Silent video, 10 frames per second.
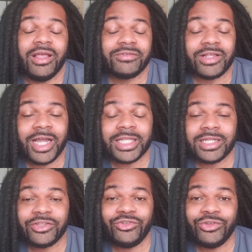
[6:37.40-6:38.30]
So it kind of
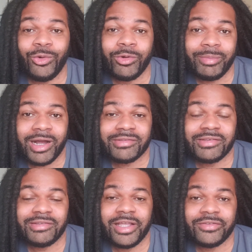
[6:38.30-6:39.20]
let you know where boxing
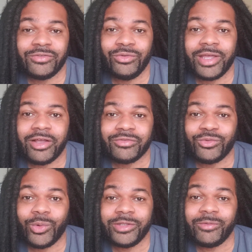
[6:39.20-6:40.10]
stands in
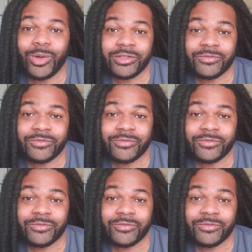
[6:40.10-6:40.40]
2021